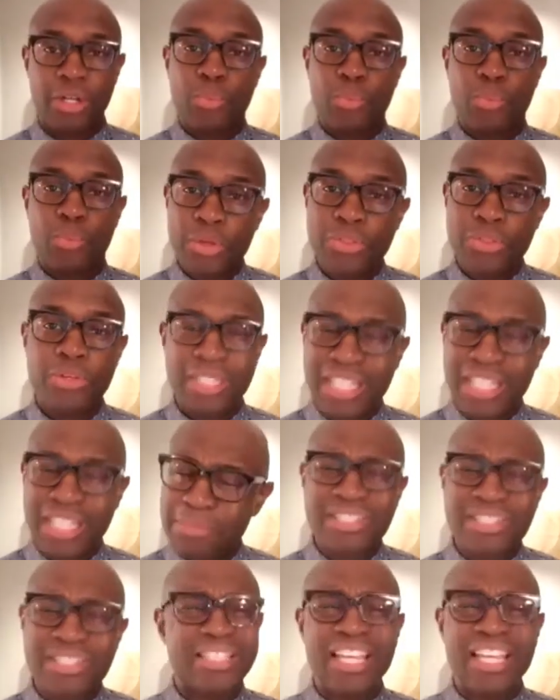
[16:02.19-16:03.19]
with your
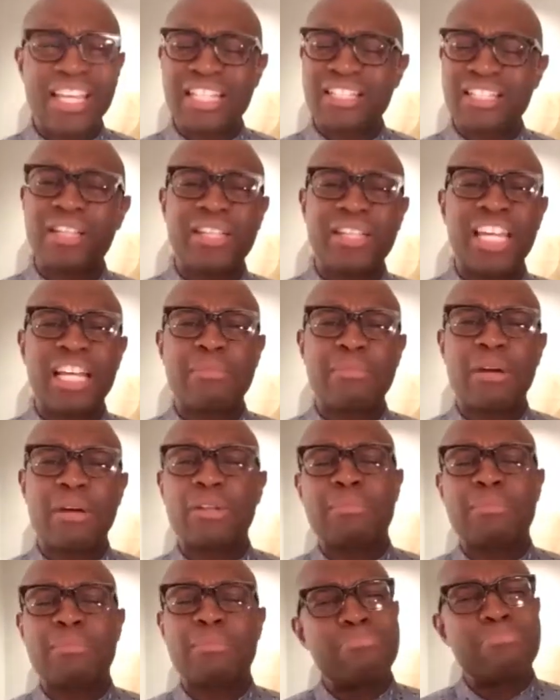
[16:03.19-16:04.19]
team, just think start thinking
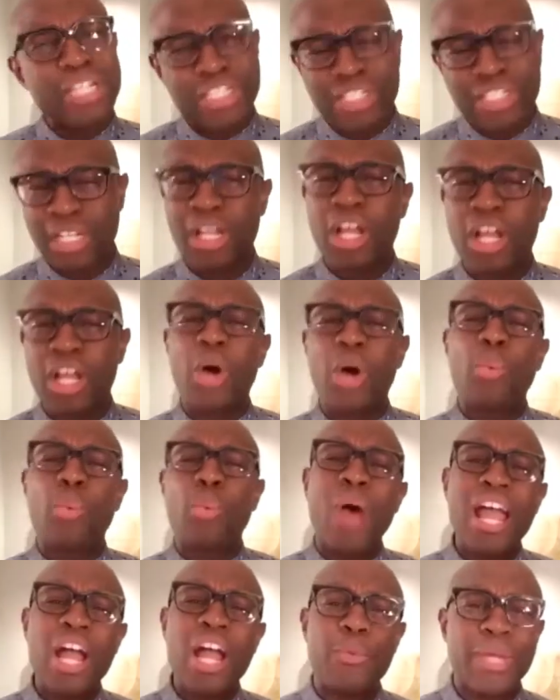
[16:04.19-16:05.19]
about mission.
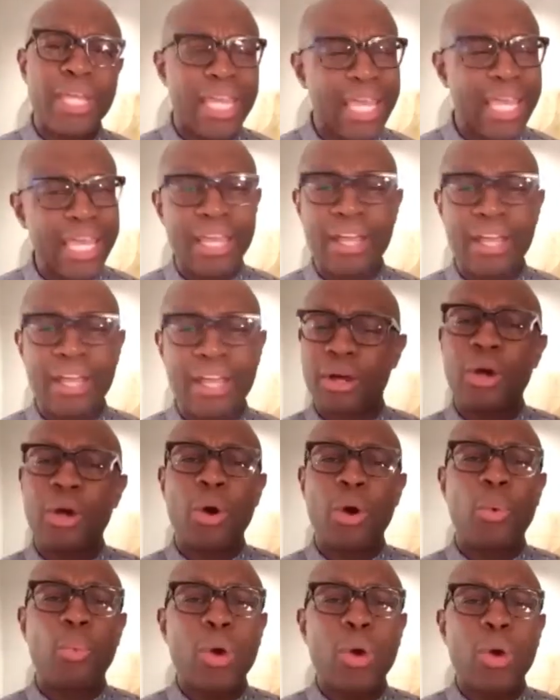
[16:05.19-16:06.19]
Why are we here?
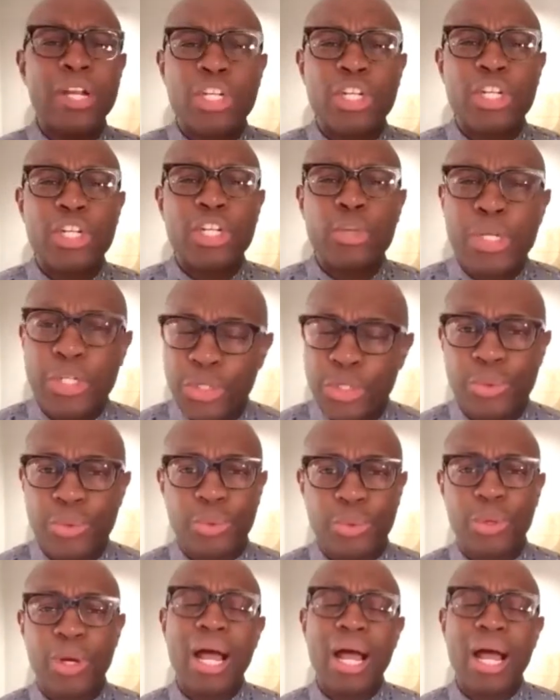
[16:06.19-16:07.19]
What do we
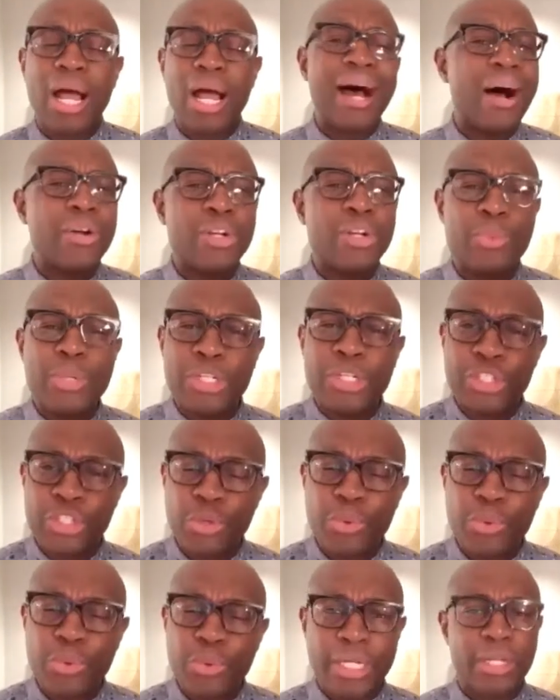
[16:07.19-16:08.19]
do? How do we
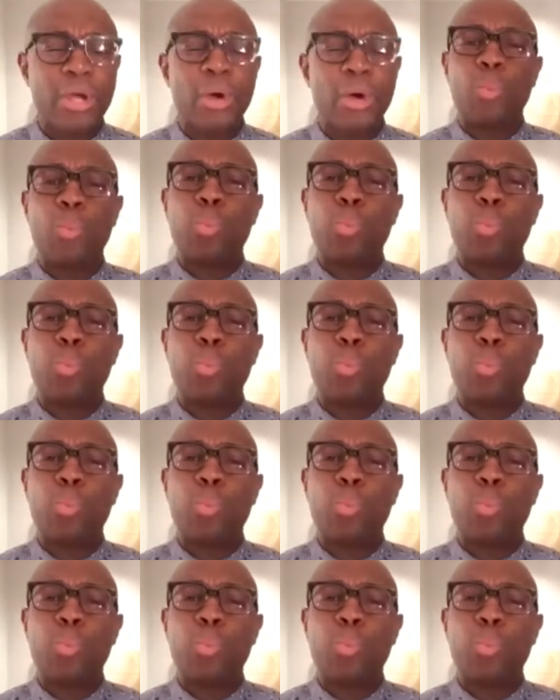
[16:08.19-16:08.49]
do it?